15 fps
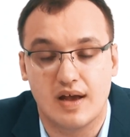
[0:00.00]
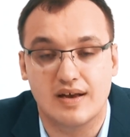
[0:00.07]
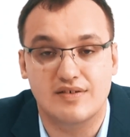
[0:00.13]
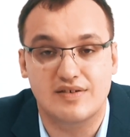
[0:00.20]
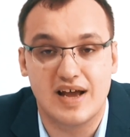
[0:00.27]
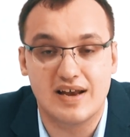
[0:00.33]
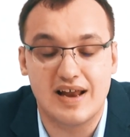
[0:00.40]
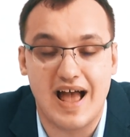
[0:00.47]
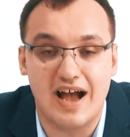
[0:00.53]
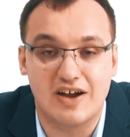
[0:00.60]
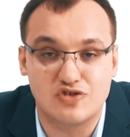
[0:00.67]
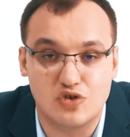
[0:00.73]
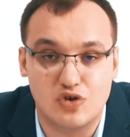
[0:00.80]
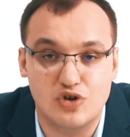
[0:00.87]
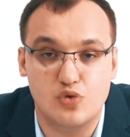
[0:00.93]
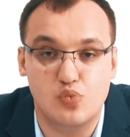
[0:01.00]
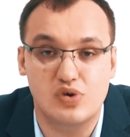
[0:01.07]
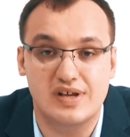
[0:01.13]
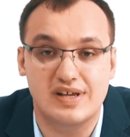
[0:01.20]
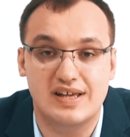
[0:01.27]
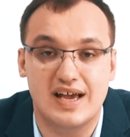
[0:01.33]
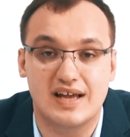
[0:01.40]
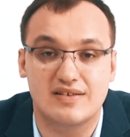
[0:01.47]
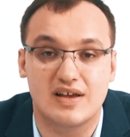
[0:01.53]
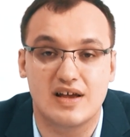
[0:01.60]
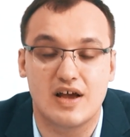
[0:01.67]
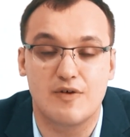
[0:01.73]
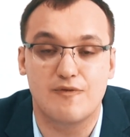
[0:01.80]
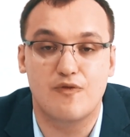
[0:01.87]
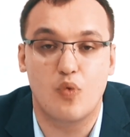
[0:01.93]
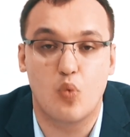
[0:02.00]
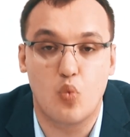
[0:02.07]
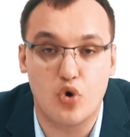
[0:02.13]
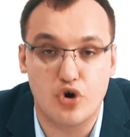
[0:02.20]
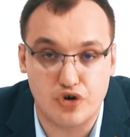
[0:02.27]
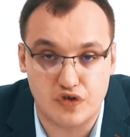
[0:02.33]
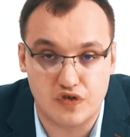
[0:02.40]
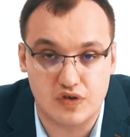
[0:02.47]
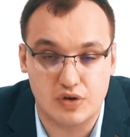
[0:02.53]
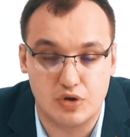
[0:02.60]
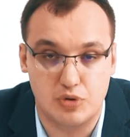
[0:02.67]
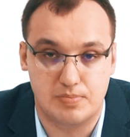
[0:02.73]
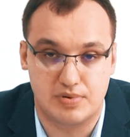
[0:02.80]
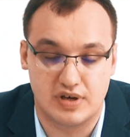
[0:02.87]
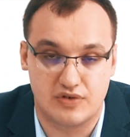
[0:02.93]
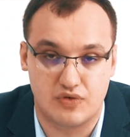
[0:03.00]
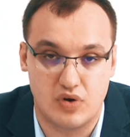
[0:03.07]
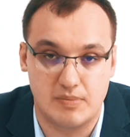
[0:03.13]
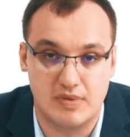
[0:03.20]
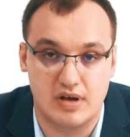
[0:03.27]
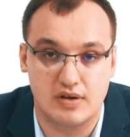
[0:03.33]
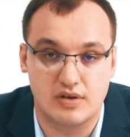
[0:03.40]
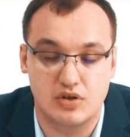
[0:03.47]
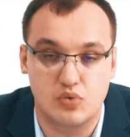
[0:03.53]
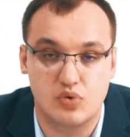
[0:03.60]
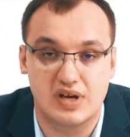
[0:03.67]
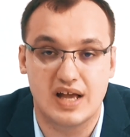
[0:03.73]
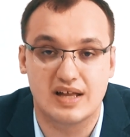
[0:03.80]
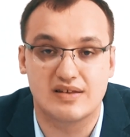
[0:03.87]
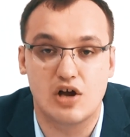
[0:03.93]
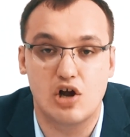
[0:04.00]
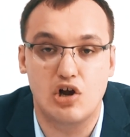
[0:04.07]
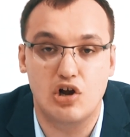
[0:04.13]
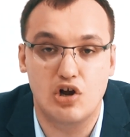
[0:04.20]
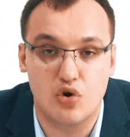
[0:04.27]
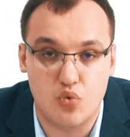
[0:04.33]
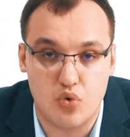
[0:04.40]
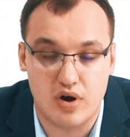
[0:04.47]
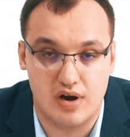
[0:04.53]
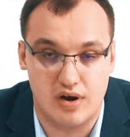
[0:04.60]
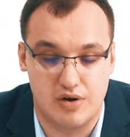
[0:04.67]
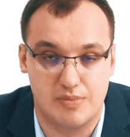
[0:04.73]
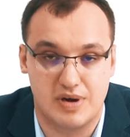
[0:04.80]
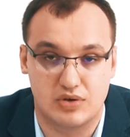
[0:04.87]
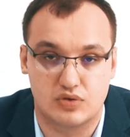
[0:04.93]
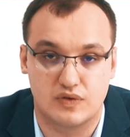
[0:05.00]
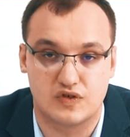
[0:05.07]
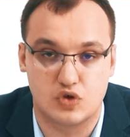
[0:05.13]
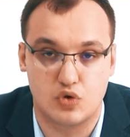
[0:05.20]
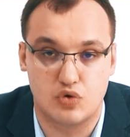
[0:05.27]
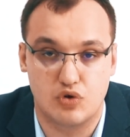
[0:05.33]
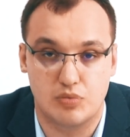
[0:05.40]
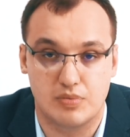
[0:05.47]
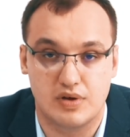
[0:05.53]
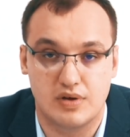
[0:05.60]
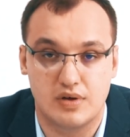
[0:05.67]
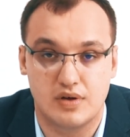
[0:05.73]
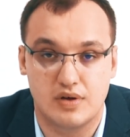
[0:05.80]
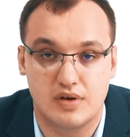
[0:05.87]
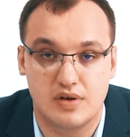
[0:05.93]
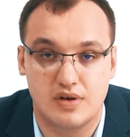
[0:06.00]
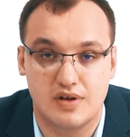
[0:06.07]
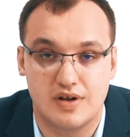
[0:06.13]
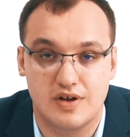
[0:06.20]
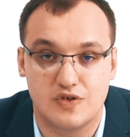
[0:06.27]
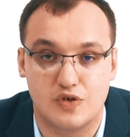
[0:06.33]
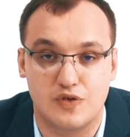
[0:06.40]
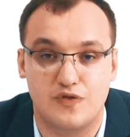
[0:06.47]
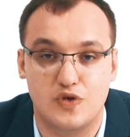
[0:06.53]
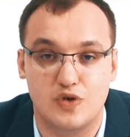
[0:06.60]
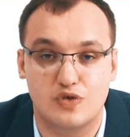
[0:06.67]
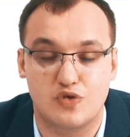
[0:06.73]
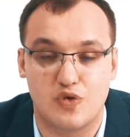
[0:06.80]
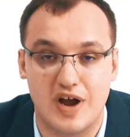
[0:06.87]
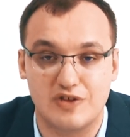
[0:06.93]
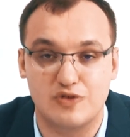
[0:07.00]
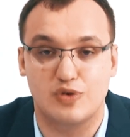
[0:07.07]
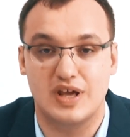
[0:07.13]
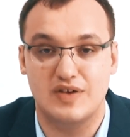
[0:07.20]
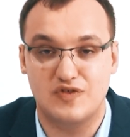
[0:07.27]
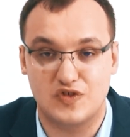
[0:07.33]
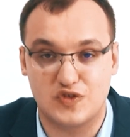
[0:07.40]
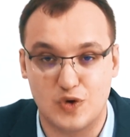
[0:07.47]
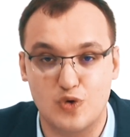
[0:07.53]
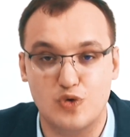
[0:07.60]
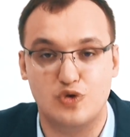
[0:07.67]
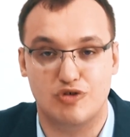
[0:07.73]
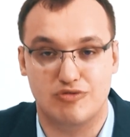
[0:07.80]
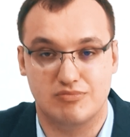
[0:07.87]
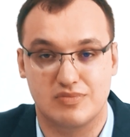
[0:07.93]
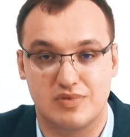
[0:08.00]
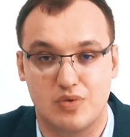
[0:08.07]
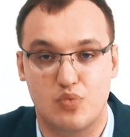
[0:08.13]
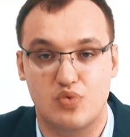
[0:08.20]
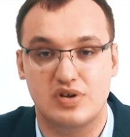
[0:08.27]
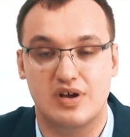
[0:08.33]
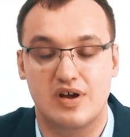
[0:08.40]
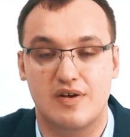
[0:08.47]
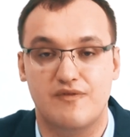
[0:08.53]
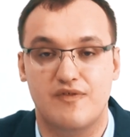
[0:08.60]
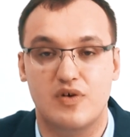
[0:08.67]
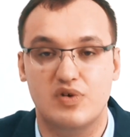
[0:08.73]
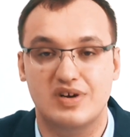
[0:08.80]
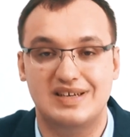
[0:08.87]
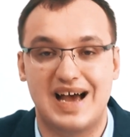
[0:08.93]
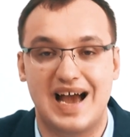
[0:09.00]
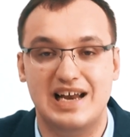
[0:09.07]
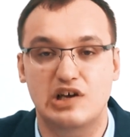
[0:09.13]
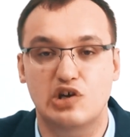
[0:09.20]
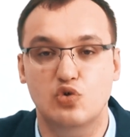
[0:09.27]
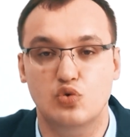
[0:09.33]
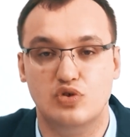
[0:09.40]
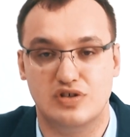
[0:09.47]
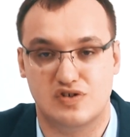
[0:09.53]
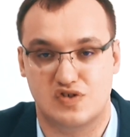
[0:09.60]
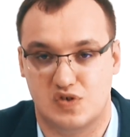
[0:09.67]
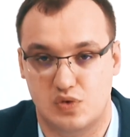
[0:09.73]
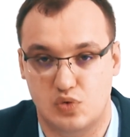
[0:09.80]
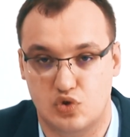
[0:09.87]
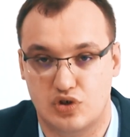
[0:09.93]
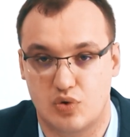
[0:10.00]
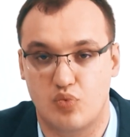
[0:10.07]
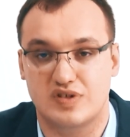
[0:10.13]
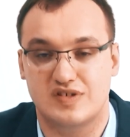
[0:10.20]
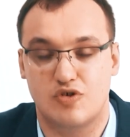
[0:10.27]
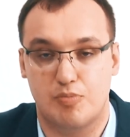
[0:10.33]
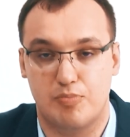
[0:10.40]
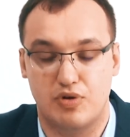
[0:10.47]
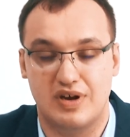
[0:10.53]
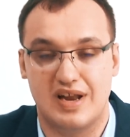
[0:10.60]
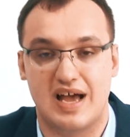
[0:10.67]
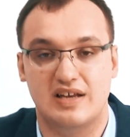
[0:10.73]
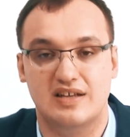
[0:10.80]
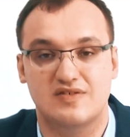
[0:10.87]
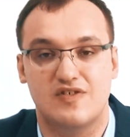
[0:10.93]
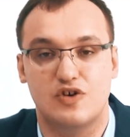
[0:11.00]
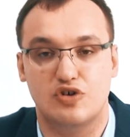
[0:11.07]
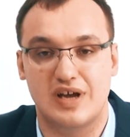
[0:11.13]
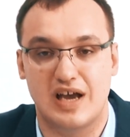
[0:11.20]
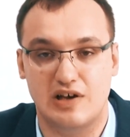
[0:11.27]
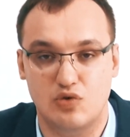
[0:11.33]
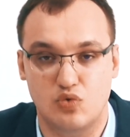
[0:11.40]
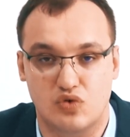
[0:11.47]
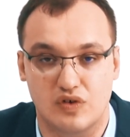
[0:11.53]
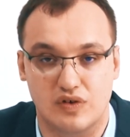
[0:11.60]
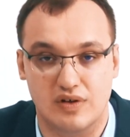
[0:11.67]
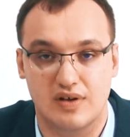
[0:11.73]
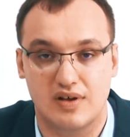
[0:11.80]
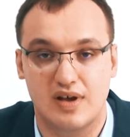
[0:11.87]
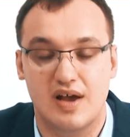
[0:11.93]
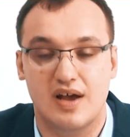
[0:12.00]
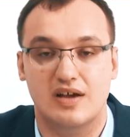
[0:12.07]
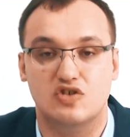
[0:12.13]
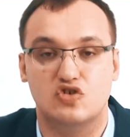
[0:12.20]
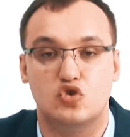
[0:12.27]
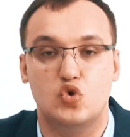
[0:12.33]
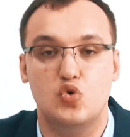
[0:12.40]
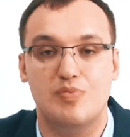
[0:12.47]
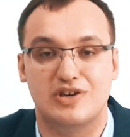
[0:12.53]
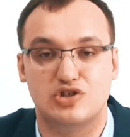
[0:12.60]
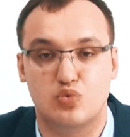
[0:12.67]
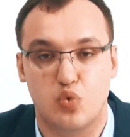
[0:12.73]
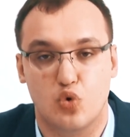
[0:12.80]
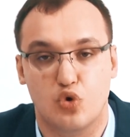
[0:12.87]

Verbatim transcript: then actually you will get a worse hyponatremia. You will get a lower amount of sodium. So if you try to give sodium with a very diluted solution, with 0.9 is very diluted, it's too much